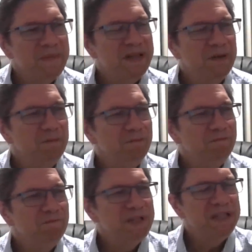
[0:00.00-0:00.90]
to
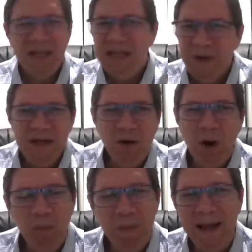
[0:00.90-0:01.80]
sleep in your
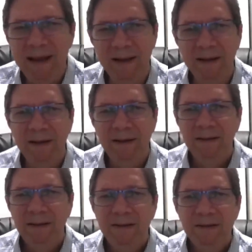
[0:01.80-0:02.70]
own bed,
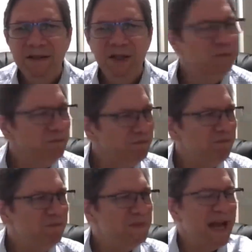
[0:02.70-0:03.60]
to
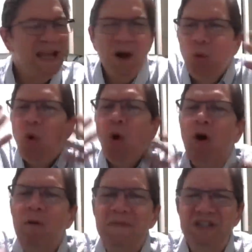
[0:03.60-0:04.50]
take a
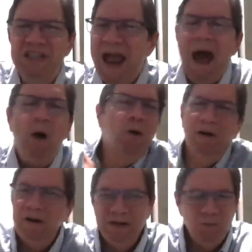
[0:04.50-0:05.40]
warm
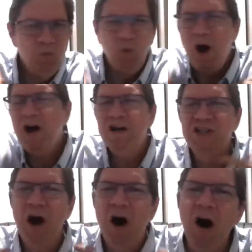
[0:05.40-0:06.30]
shower and
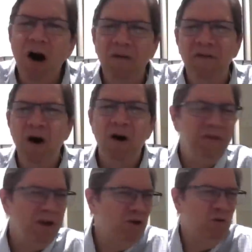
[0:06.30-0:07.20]
wash off
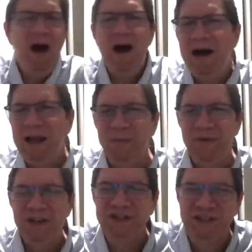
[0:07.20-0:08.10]
all the grime
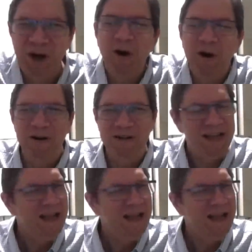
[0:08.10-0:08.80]
and the dirt.